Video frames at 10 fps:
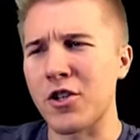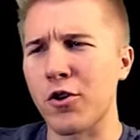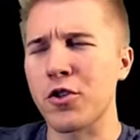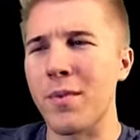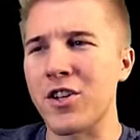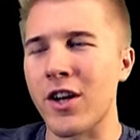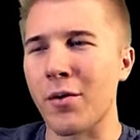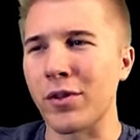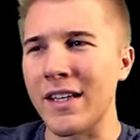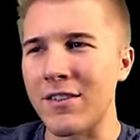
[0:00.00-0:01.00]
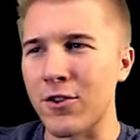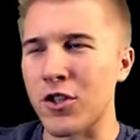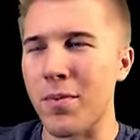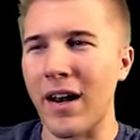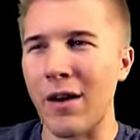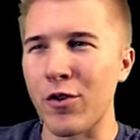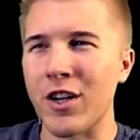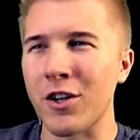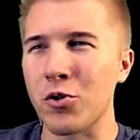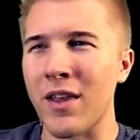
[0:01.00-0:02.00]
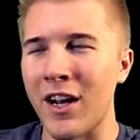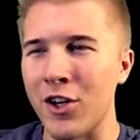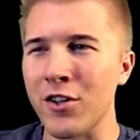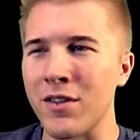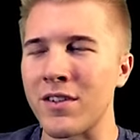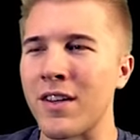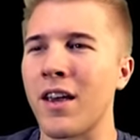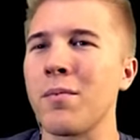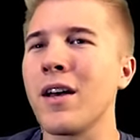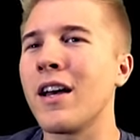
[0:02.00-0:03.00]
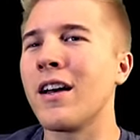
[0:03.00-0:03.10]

I should also mention I released just about every country that I could in this game.